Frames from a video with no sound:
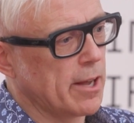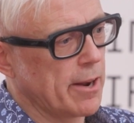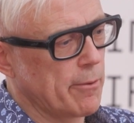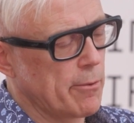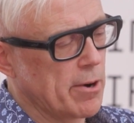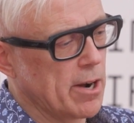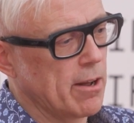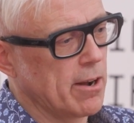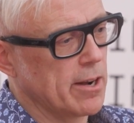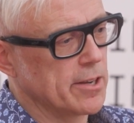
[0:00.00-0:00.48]
I
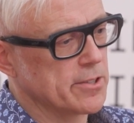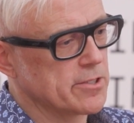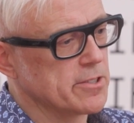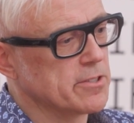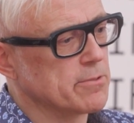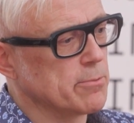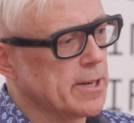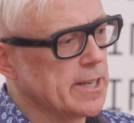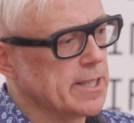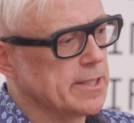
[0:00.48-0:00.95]
realized
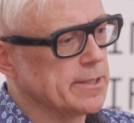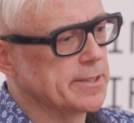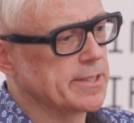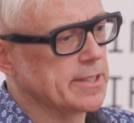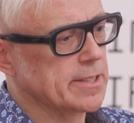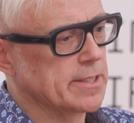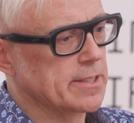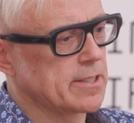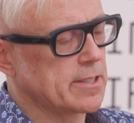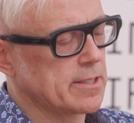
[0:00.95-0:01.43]
as well
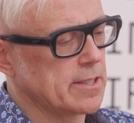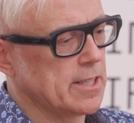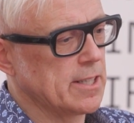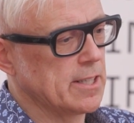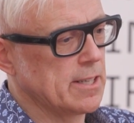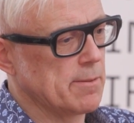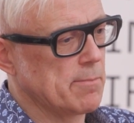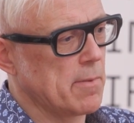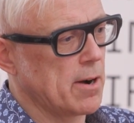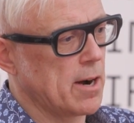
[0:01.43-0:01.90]
that
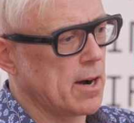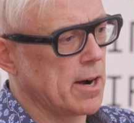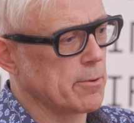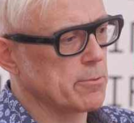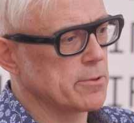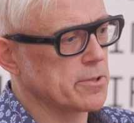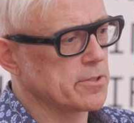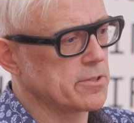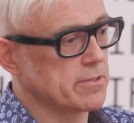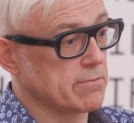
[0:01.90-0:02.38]
I
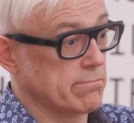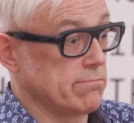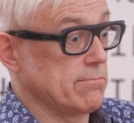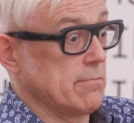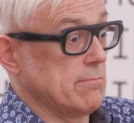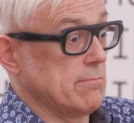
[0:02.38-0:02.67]
was